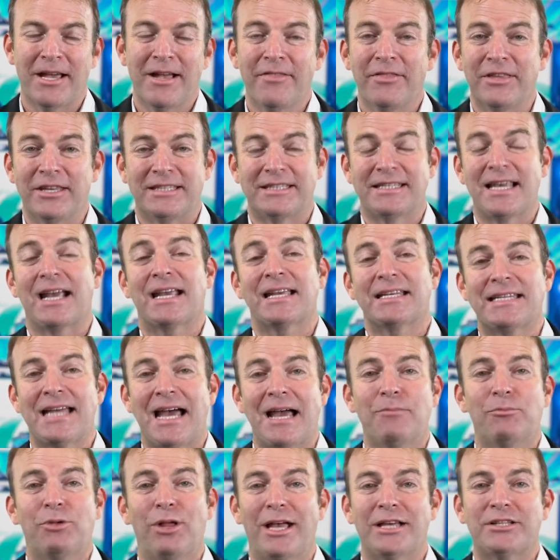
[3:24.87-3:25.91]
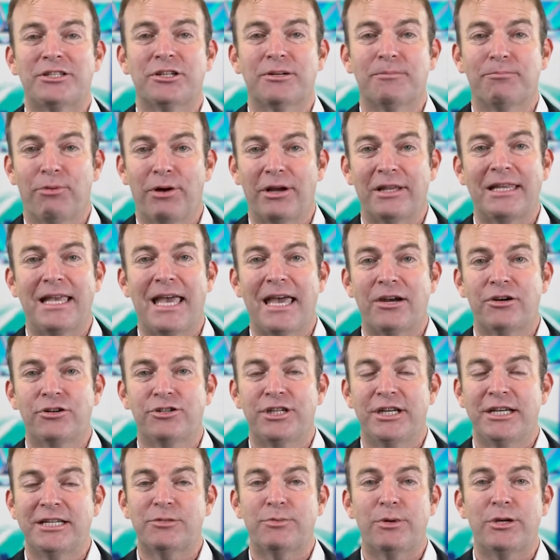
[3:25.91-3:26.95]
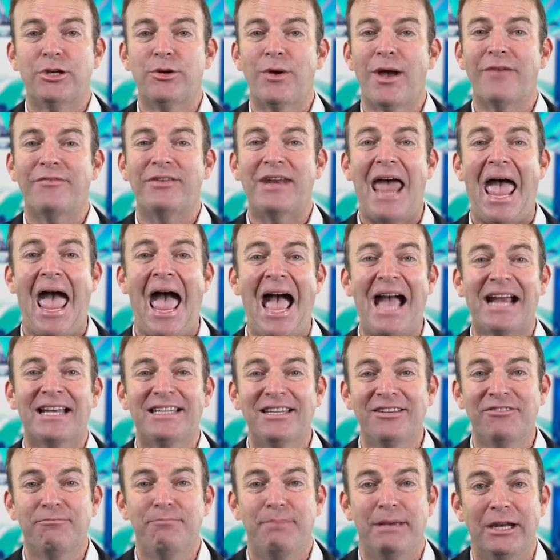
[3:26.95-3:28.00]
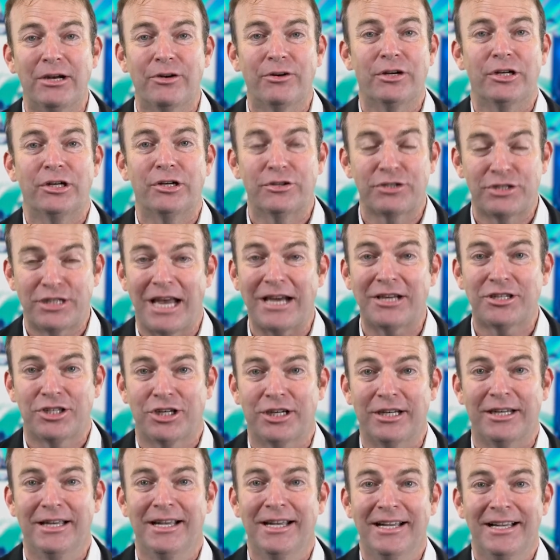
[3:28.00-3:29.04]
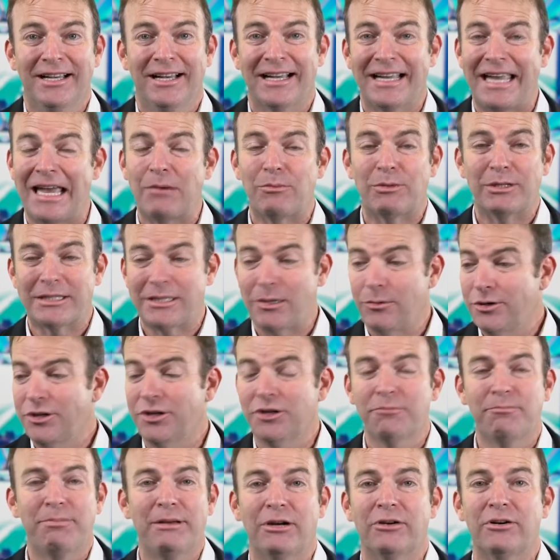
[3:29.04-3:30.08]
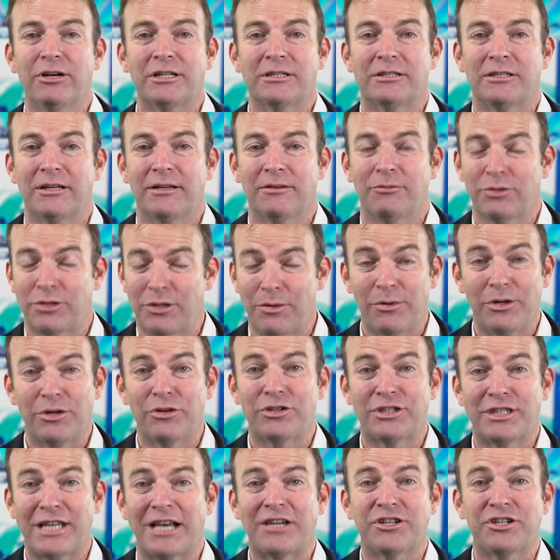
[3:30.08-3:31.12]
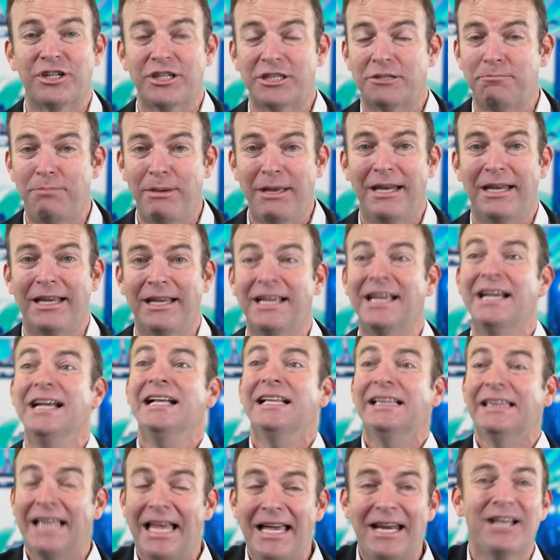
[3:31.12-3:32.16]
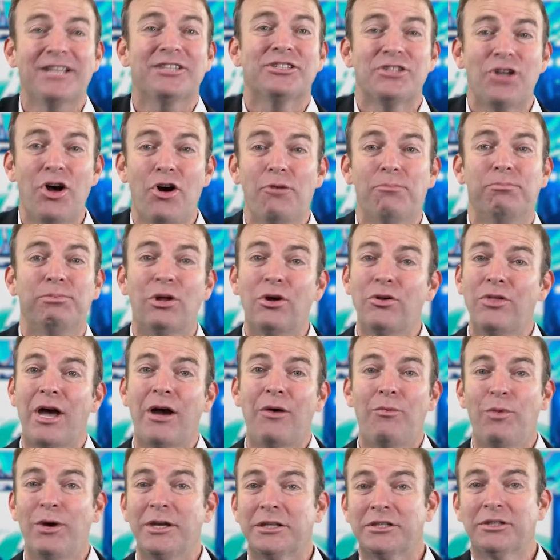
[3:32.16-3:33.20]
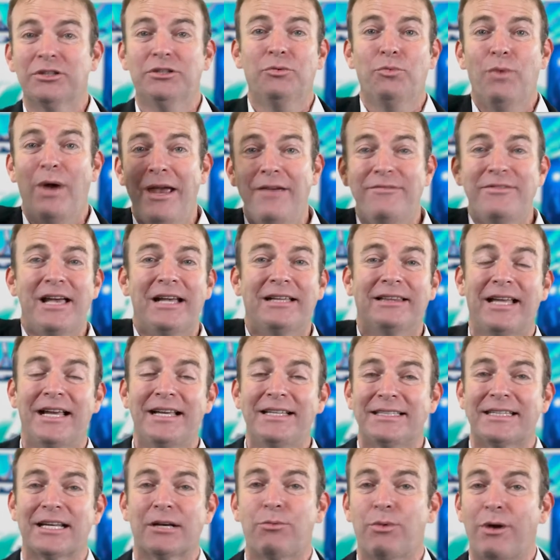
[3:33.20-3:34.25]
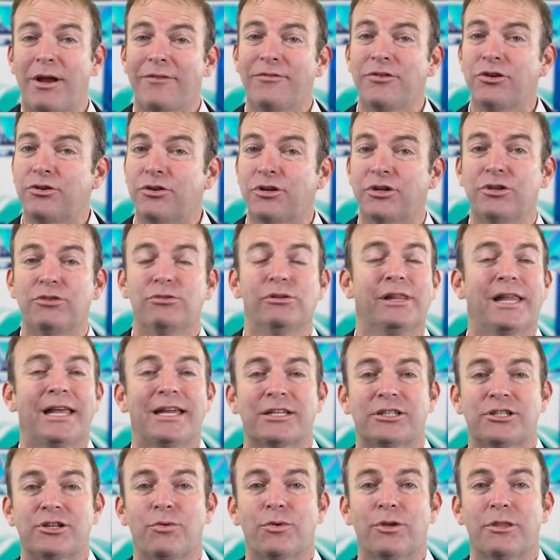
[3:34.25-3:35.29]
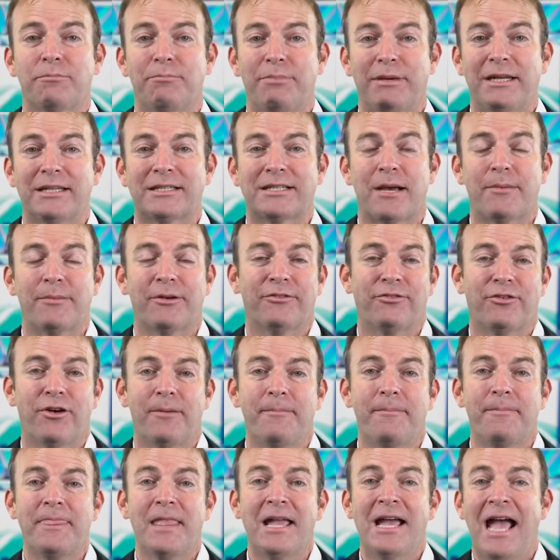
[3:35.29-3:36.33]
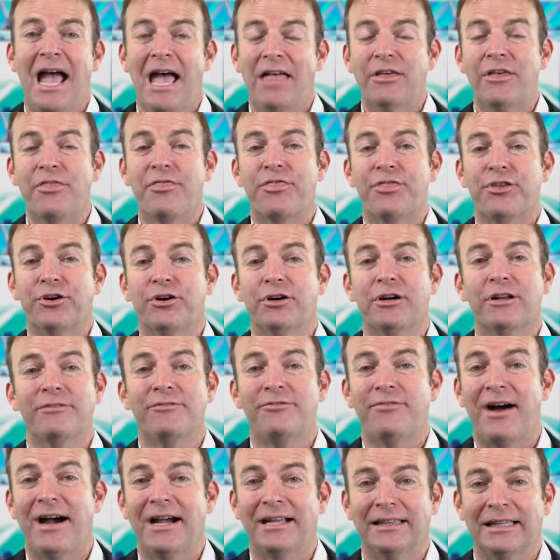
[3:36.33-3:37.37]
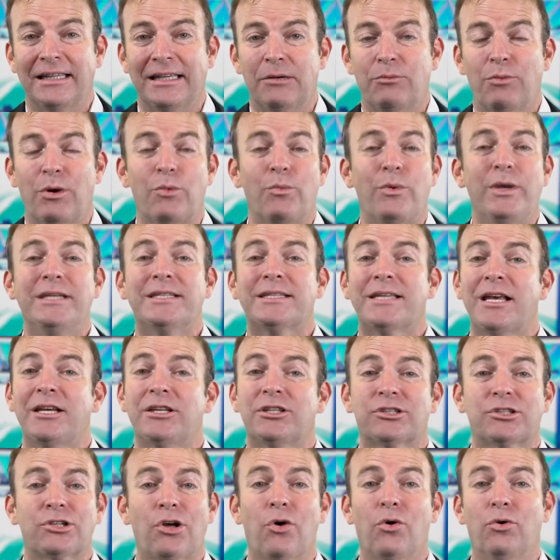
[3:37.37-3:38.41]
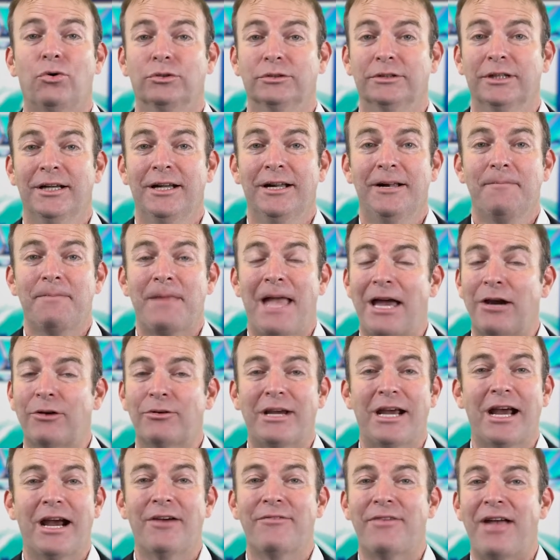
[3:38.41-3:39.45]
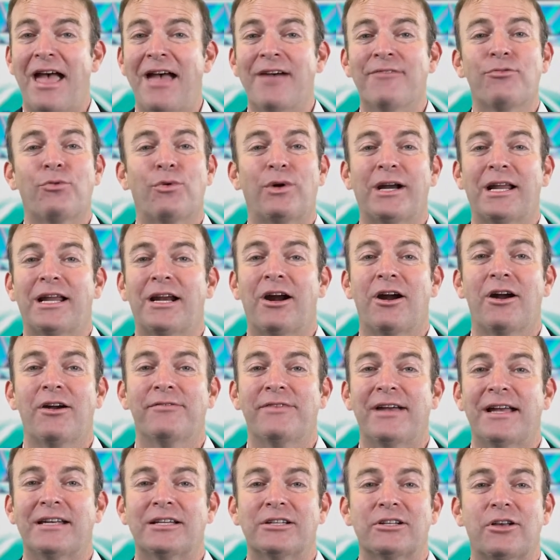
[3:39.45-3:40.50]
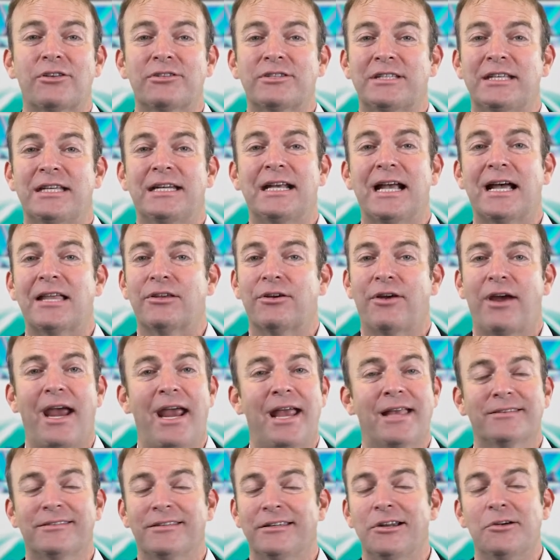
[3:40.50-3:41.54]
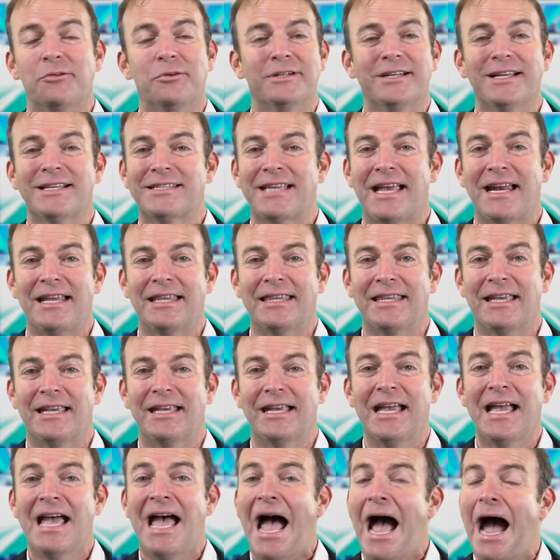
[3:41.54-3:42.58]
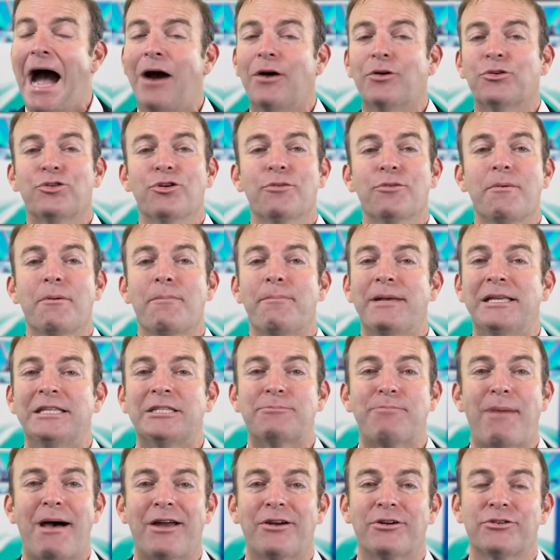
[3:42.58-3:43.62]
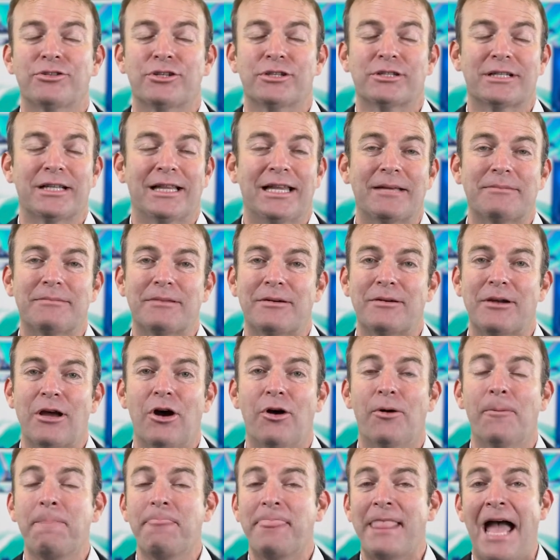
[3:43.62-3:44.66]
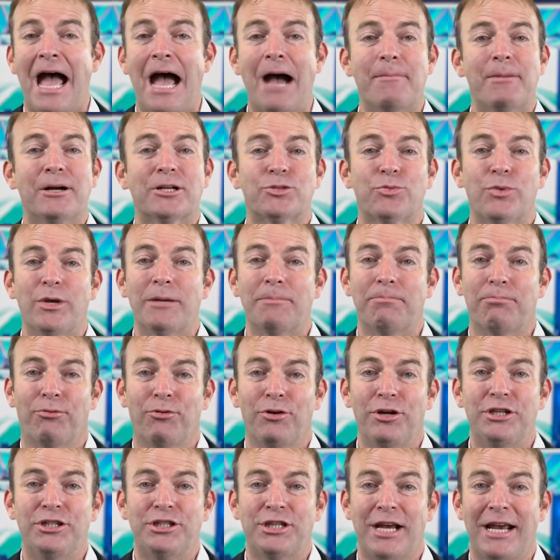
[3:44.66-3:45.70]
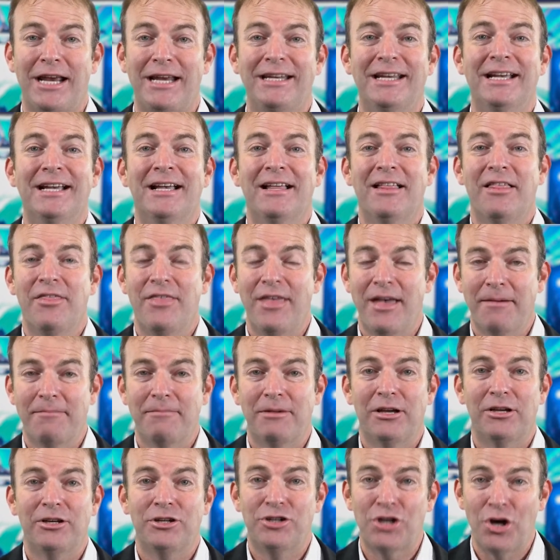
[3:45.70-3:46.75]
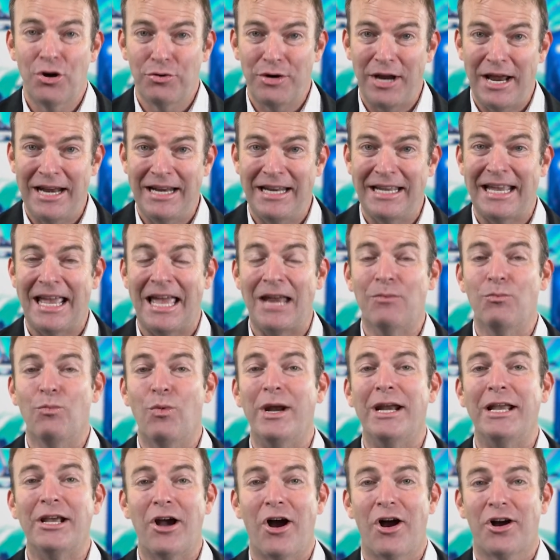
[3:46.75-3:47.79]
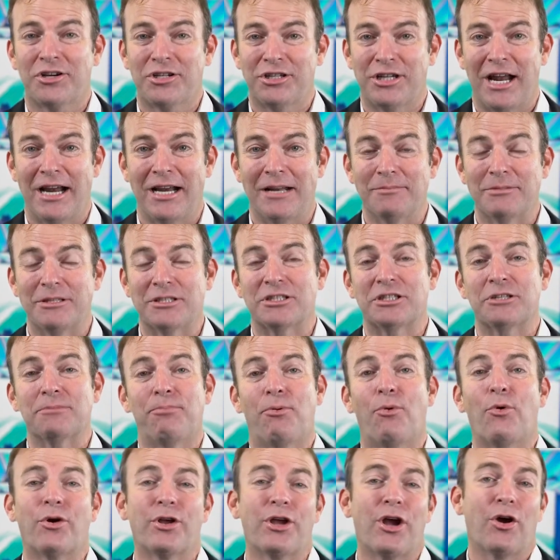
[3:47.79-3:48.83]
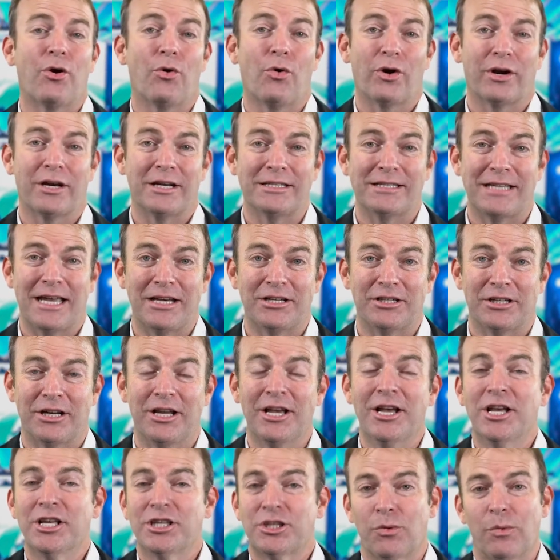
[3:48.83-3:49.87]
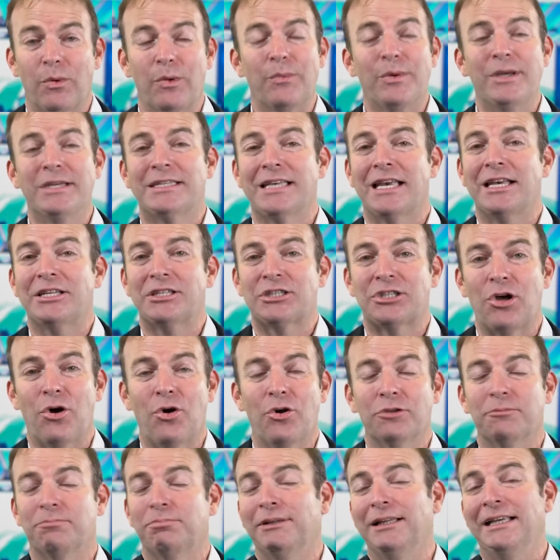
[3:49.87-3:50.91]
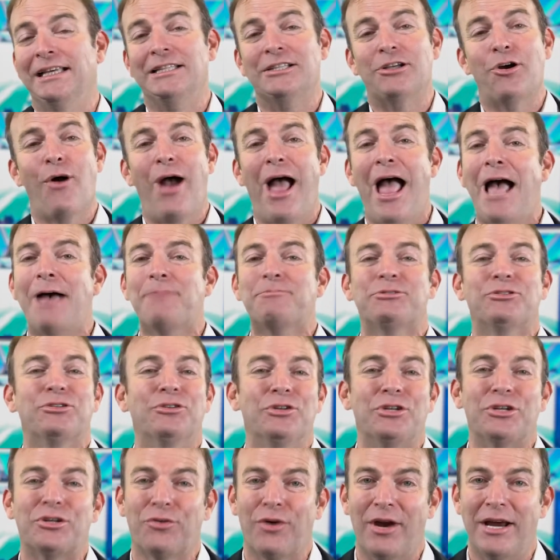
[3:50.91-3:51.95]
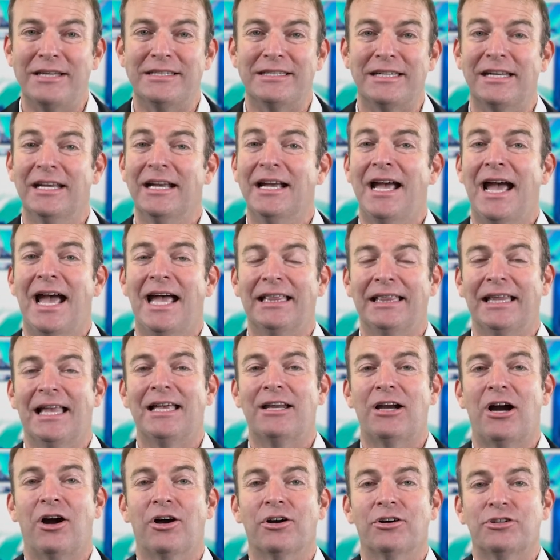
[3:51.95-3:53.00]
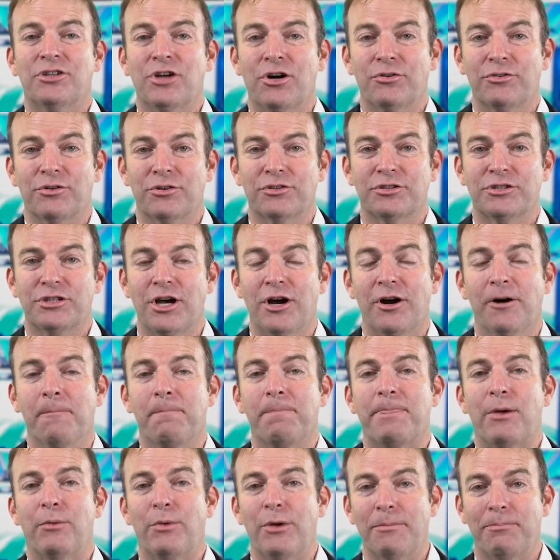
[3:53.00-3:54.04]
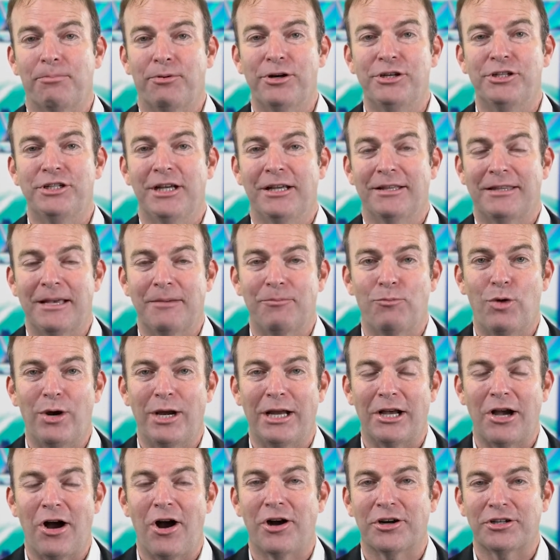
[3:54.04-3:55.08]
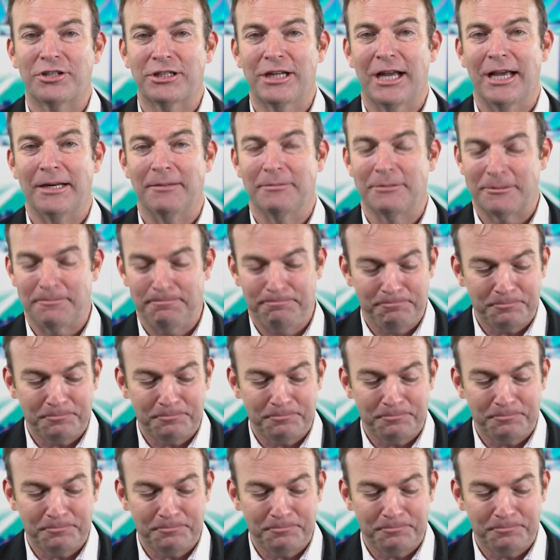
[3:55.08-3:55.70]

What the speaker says: The second time we'll ask you to bring the energy is when you have an active bidder in your section. Again, when someone in your section is bidding, let us know. Blow that whistle, wave that light stick, whatever you can do to let us know where the bid is coming from. And then third and finally, when we say sold, I don't care if everyone at our event is all sitting on their hands and no one does anything. Our group of bid spotters is going to let them know how much we appreciate them donating and winning auction items and supporting our organization. So when we say sold, please go absolutely crazy and let our donors know that we appreciate them winning auction items.